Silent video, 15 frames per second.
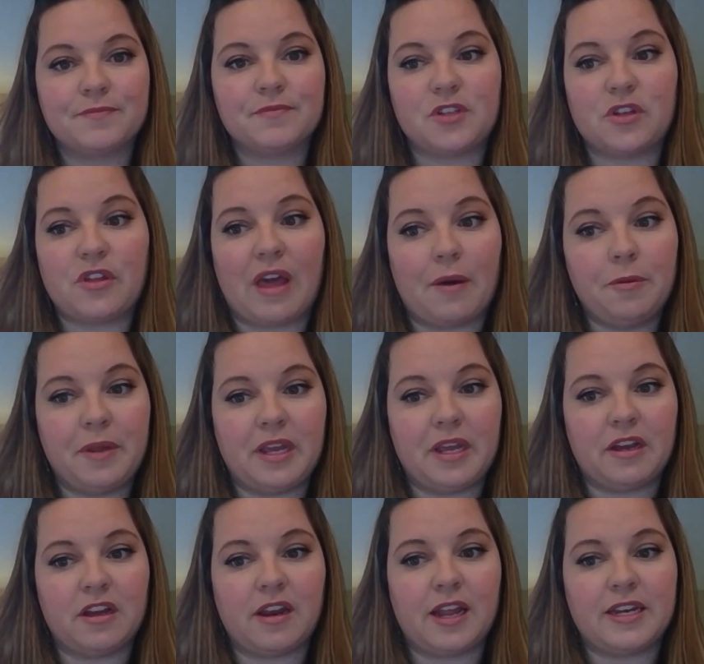so that would be a
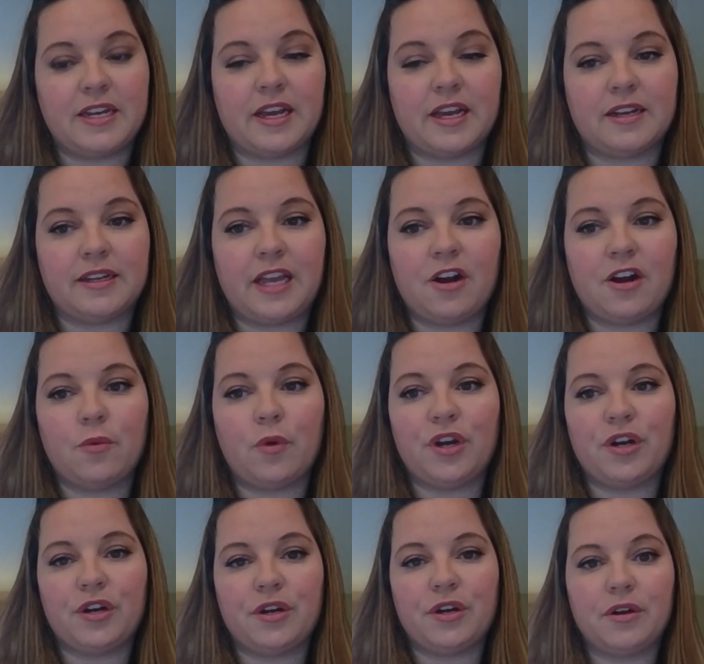good idea. Karen, what
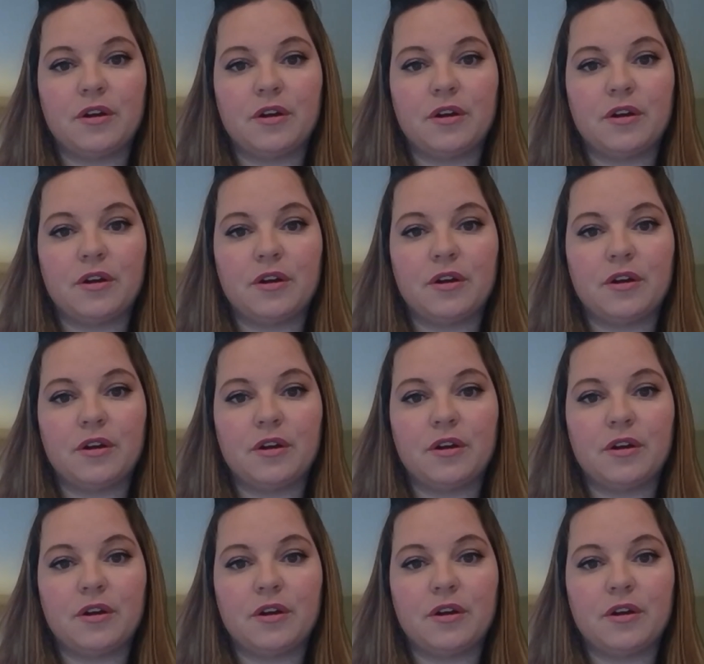are